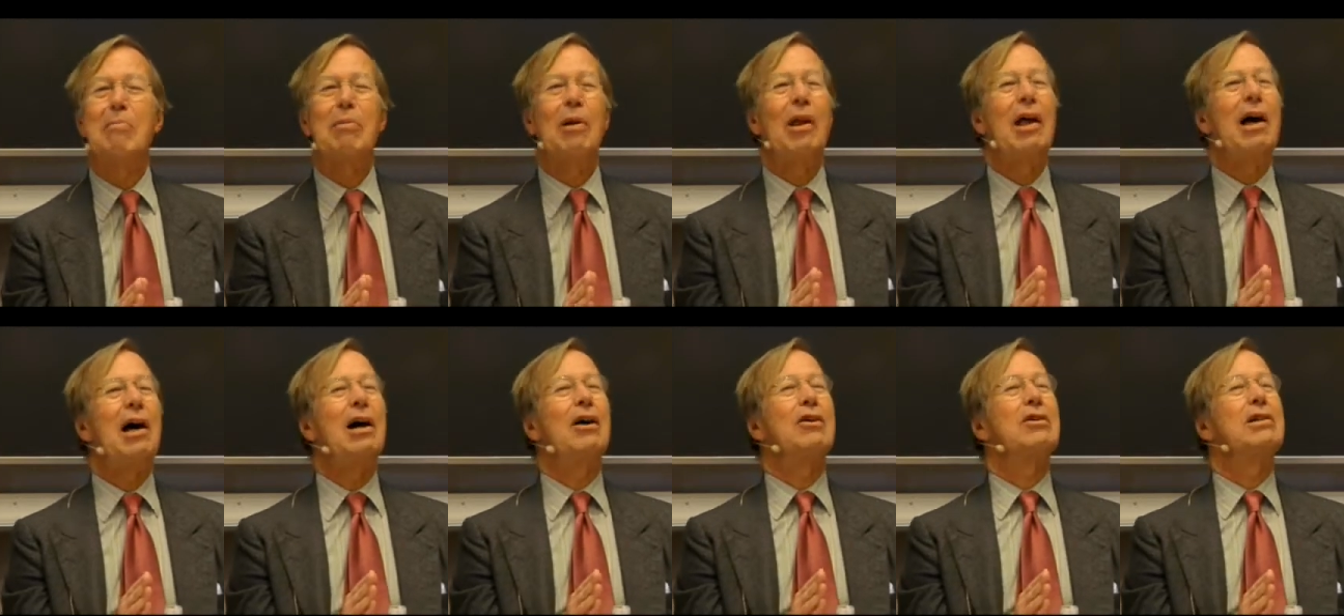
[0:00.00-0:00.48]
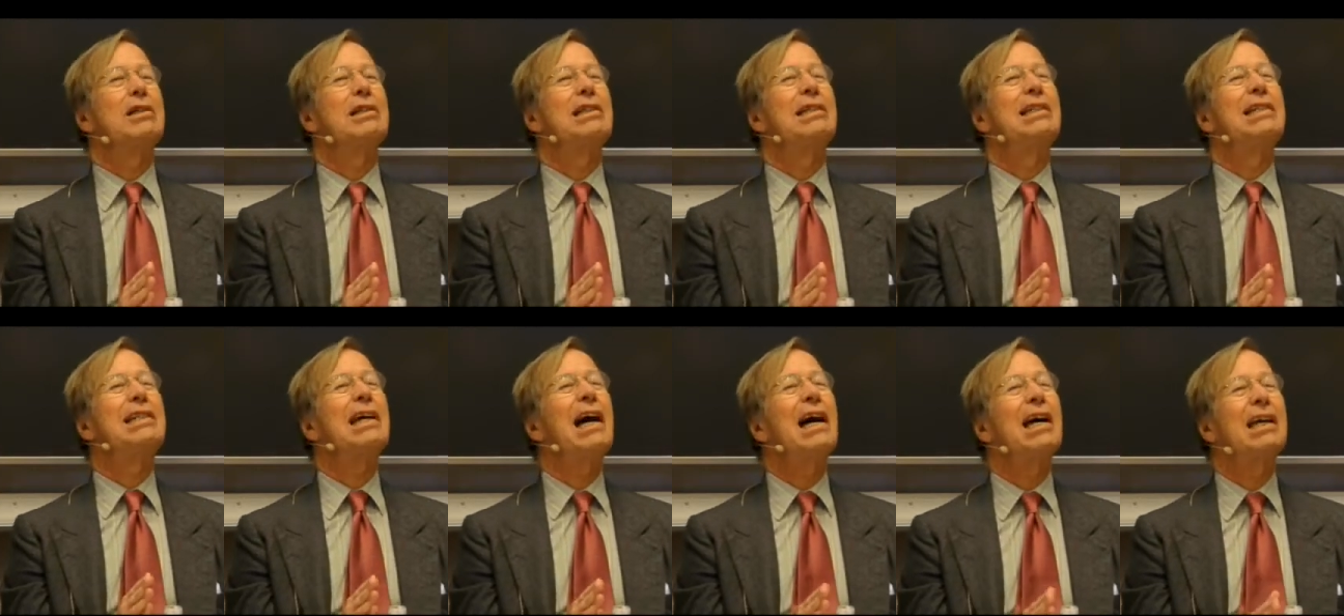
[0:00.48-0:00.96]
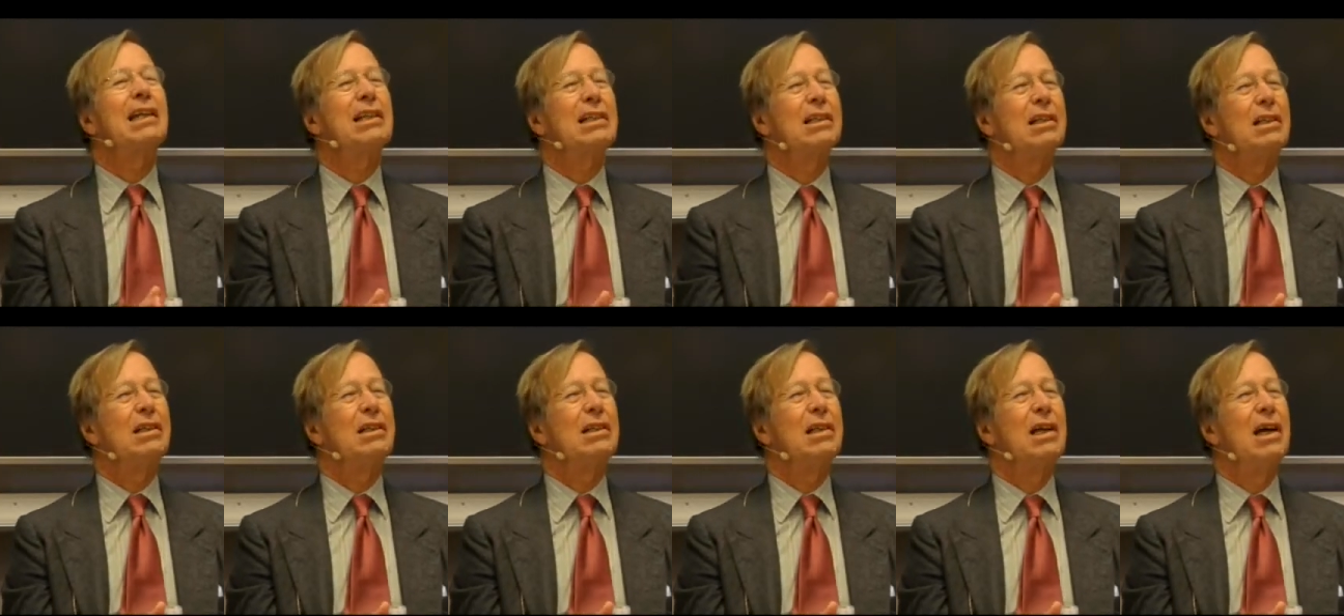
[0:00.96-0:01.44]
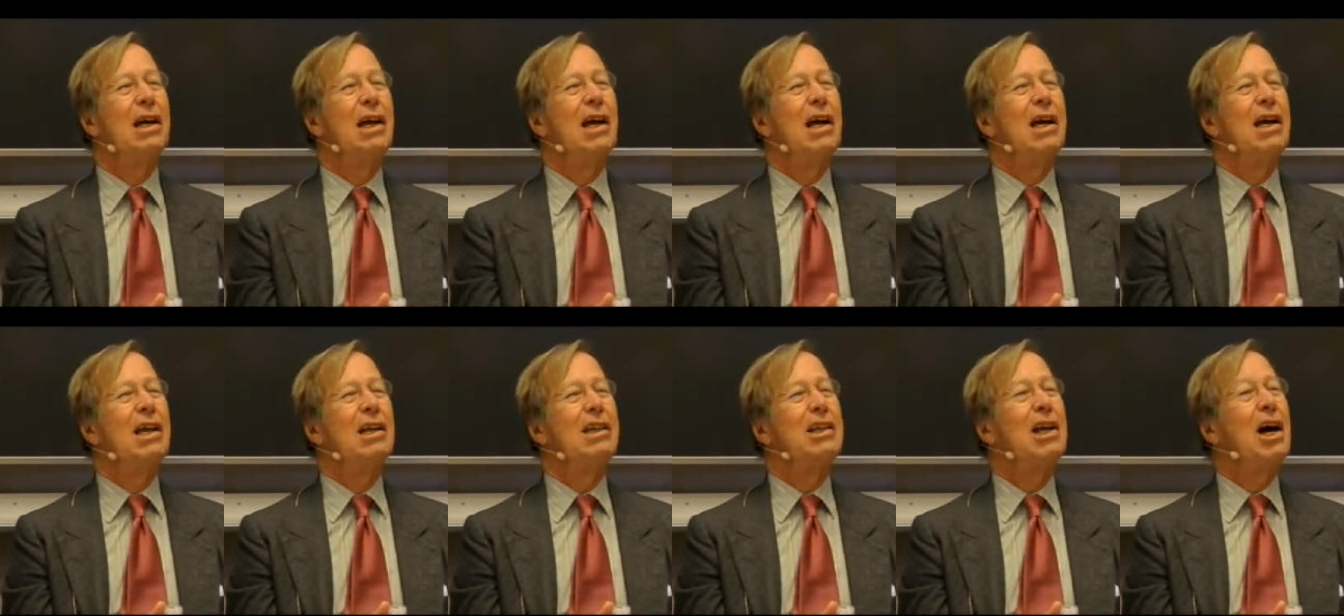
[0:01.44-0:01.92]
are entitled
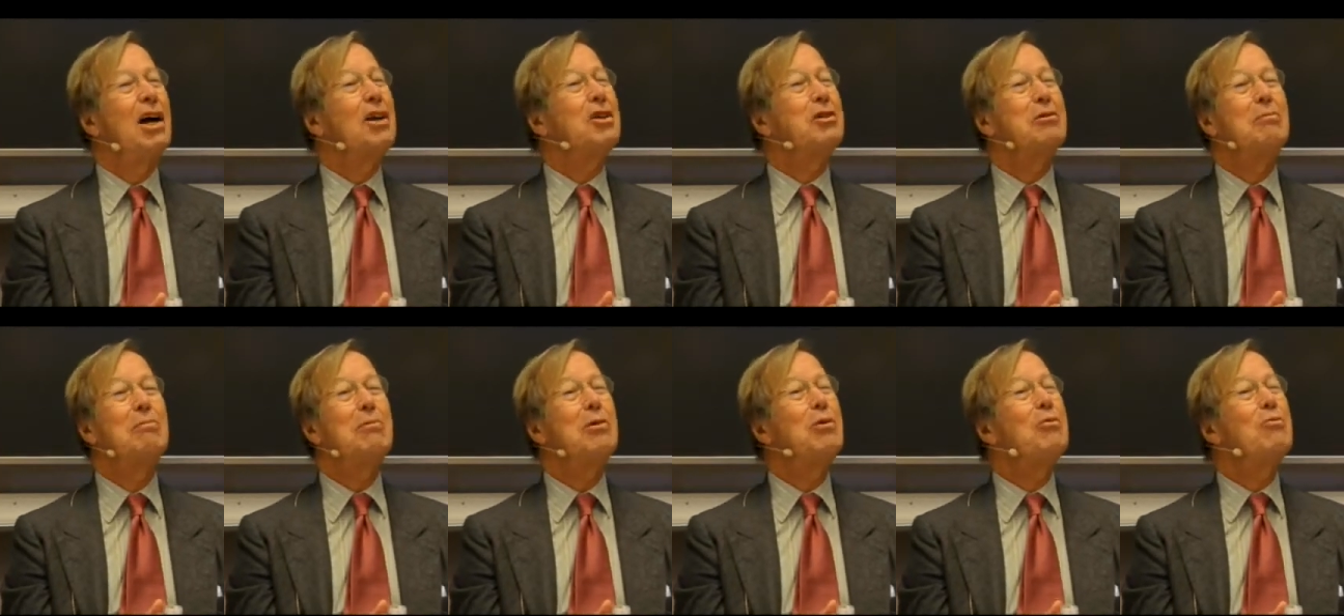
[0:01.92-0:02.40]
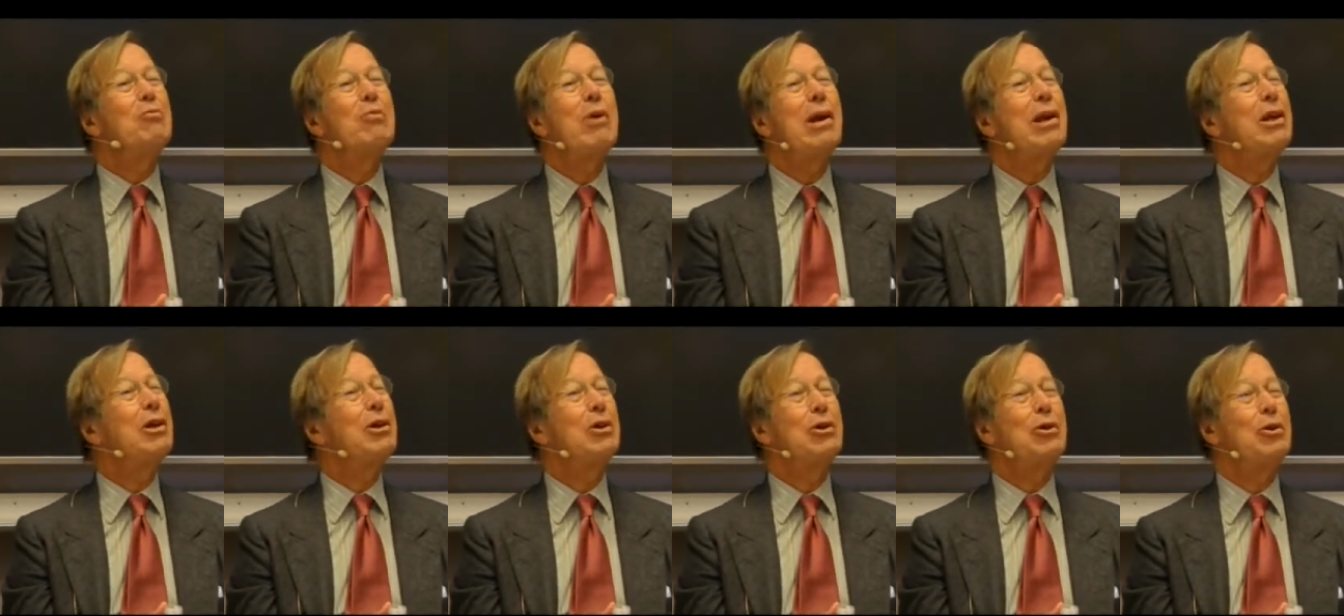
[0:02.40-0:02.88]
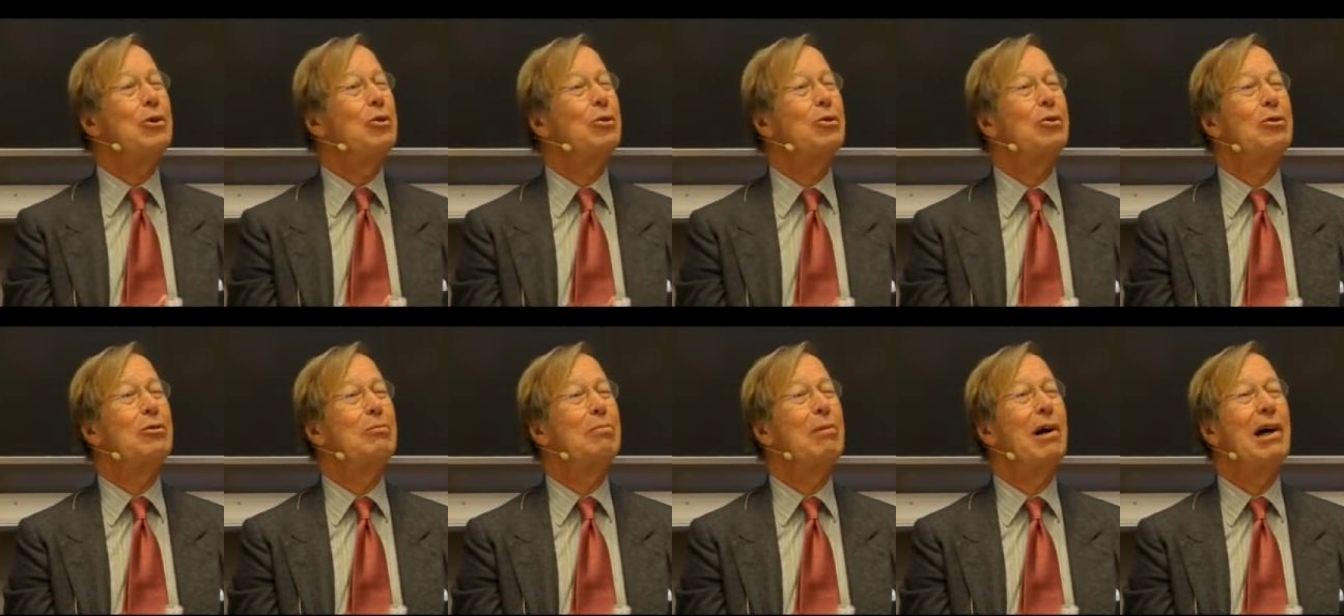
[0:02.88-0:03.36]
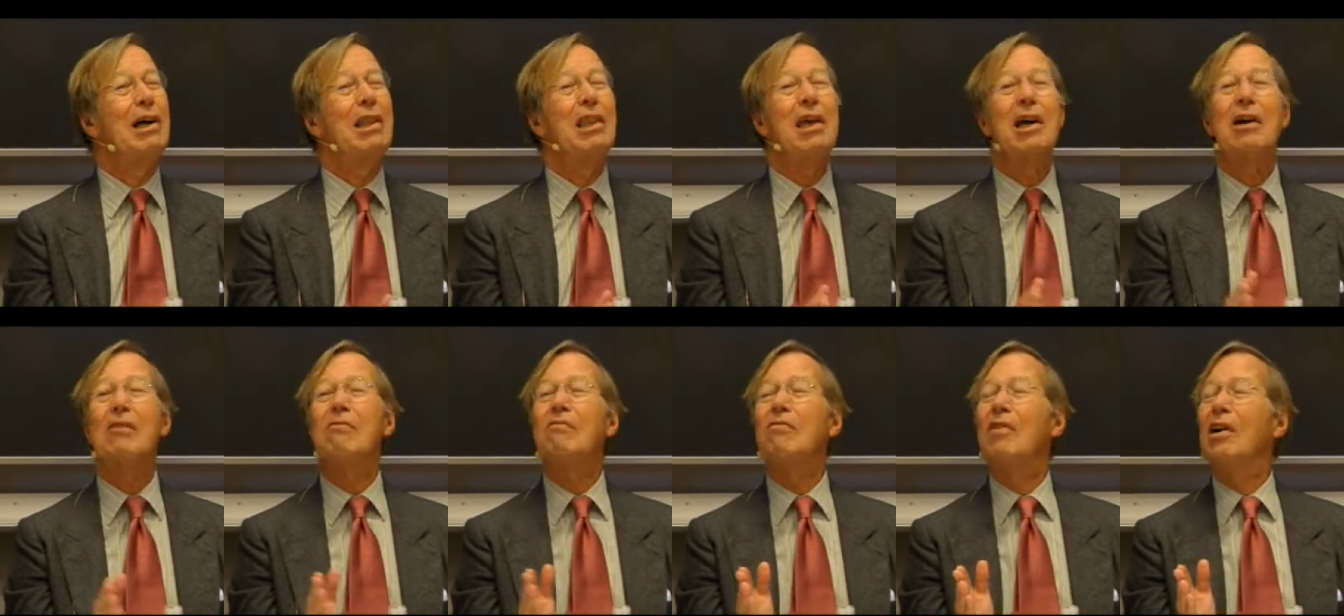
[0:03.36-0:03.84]
not to be ridiculed by
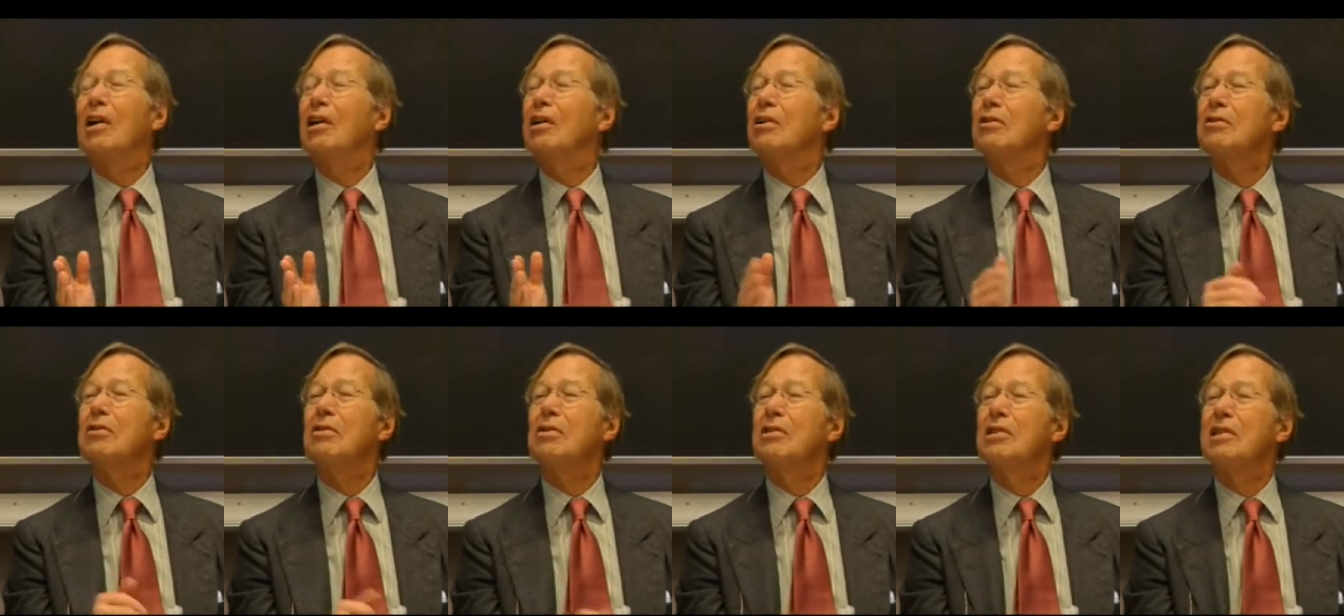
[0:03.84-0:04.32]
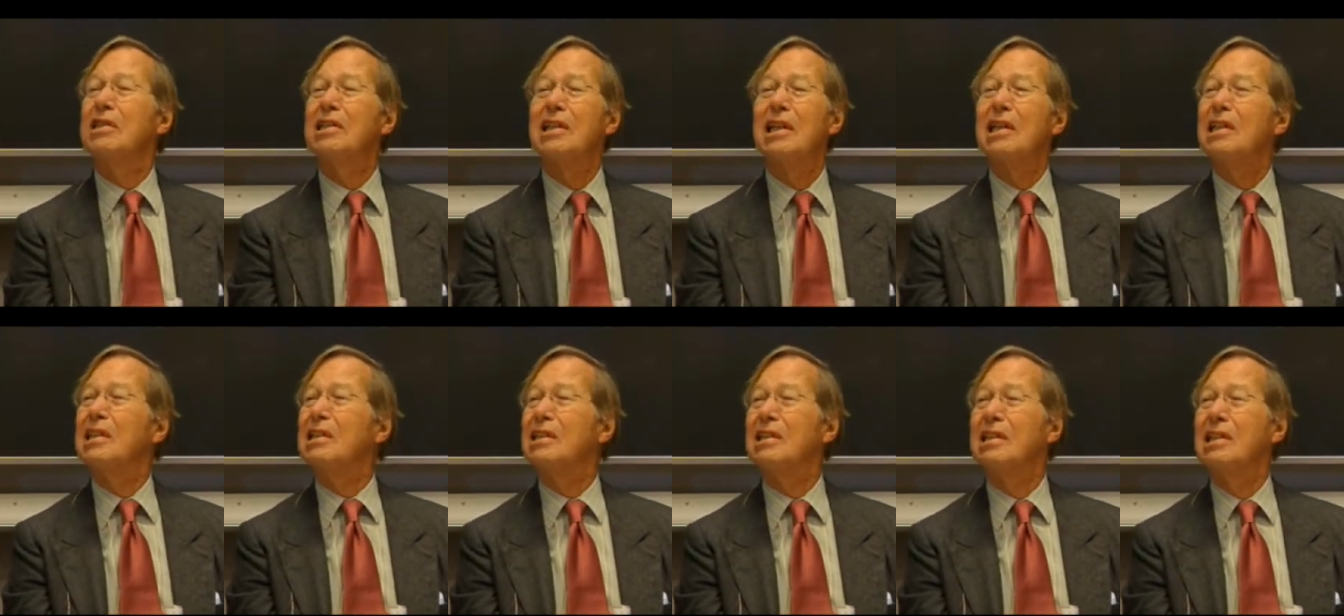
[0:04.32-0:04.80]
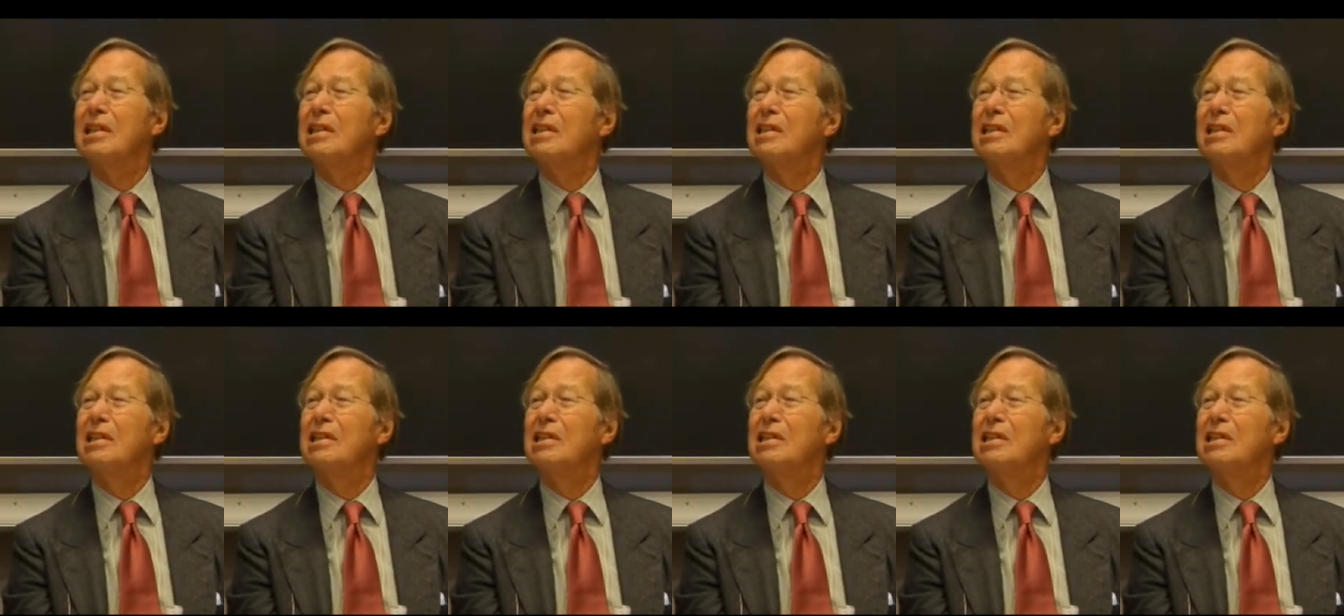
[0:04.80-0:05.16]
their fellow citizens.